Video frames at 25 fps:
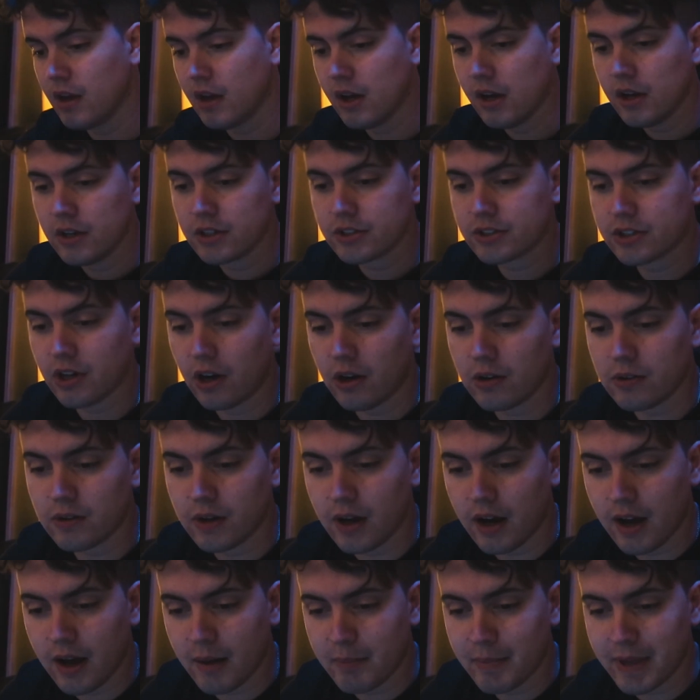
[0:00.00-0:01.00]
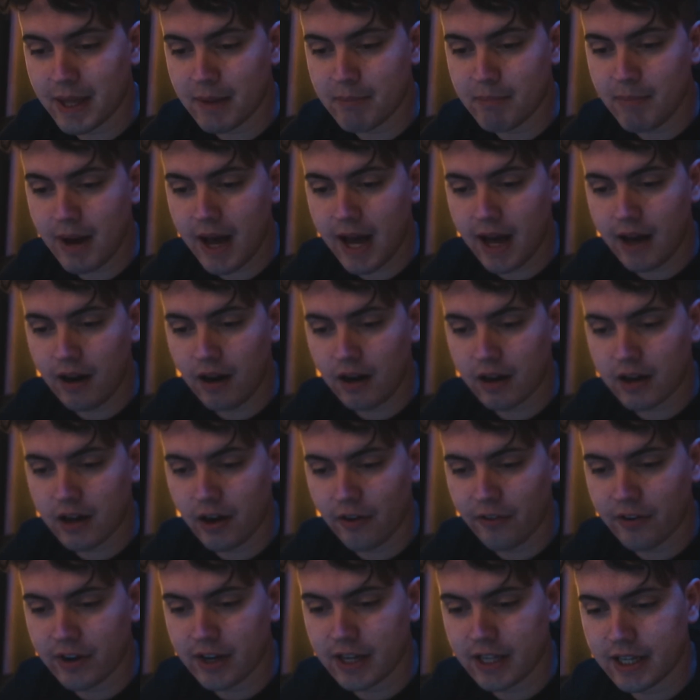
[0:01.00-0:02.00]
Yeah. So, uh, me and Matt are
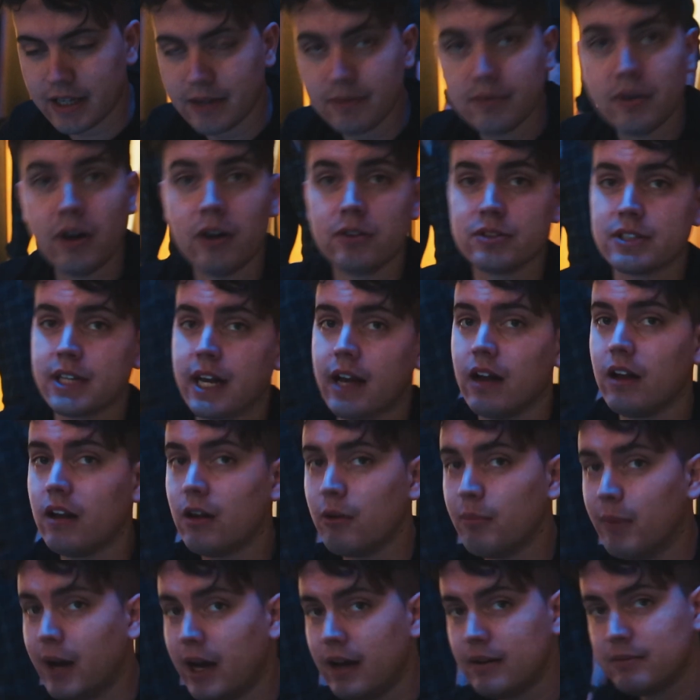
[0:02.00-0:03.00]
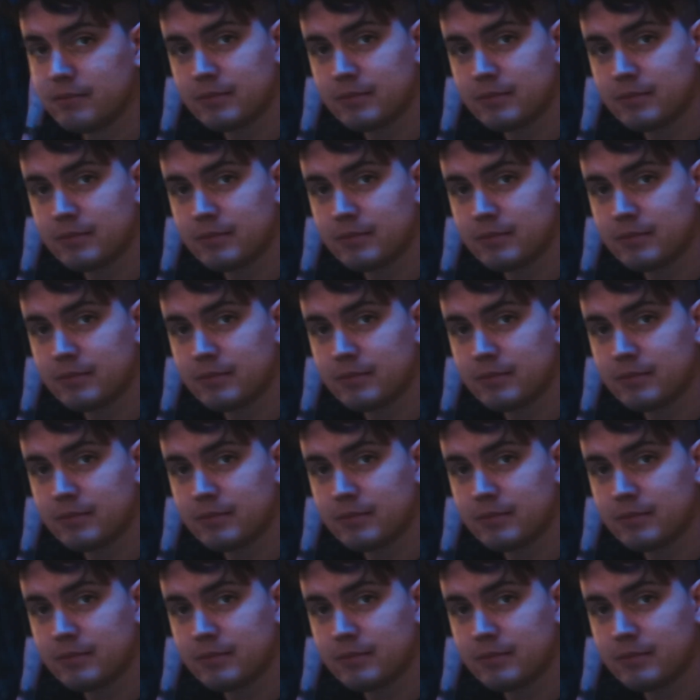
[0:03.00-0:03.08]
currently... Oh, say hello, Matt.